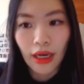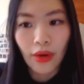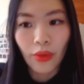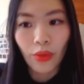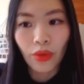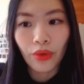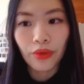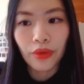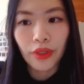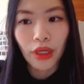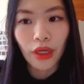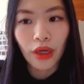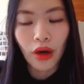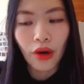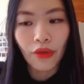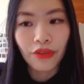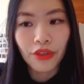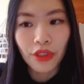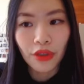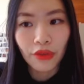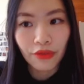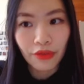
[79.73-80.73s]
the
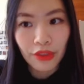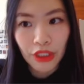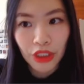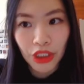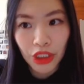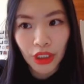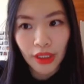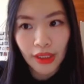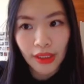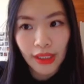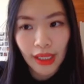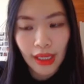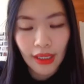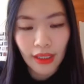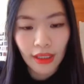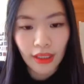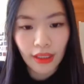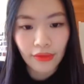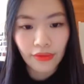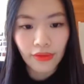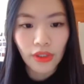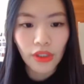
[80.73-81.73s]
official features that it
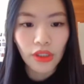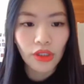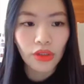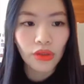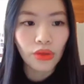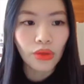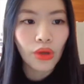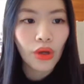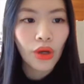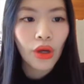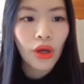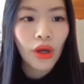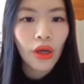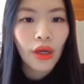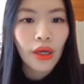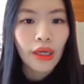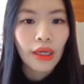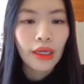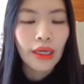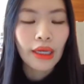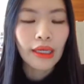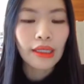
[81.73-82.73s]
gives you.
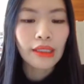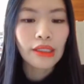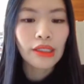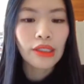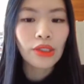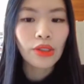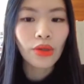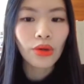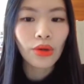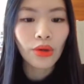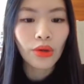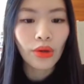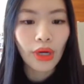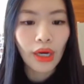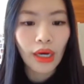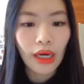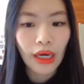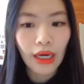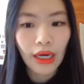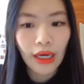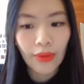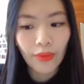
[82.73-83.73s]
Okay, so
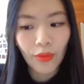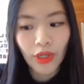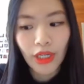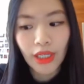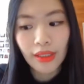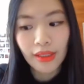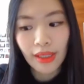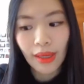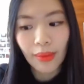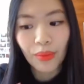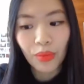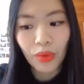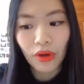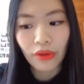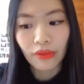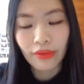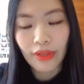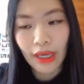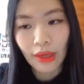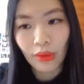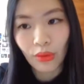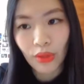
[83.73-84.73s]
one example of
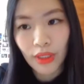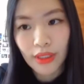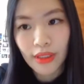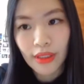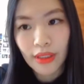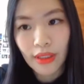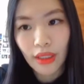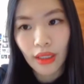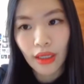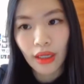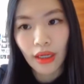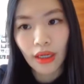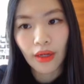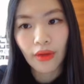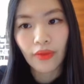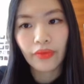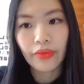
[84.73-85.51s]
that was the